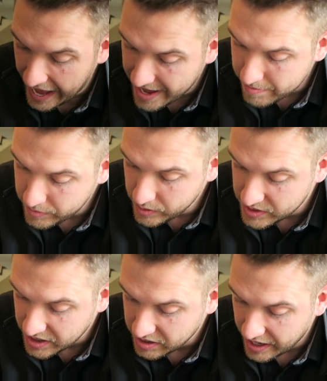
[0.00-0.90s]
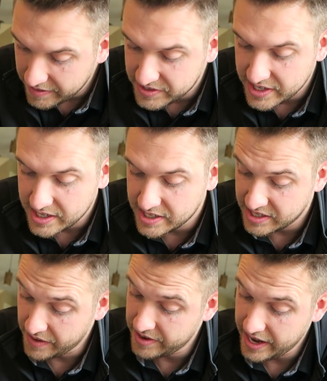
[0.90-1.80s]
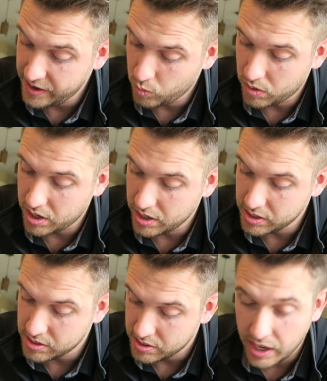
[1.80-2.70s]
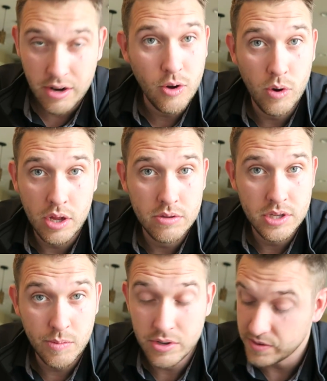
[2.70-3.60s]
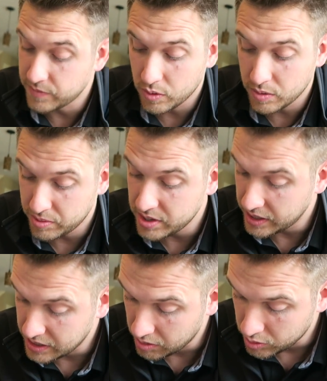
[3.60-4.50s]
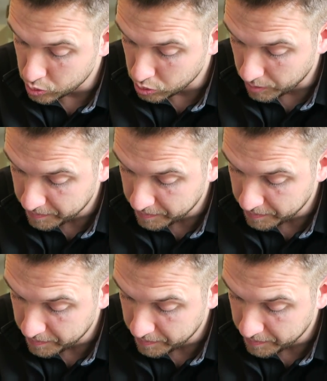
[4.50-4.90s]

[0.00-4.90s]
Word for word: At Music Life 6781, I don't know what all those numbers are for, but they sound cool.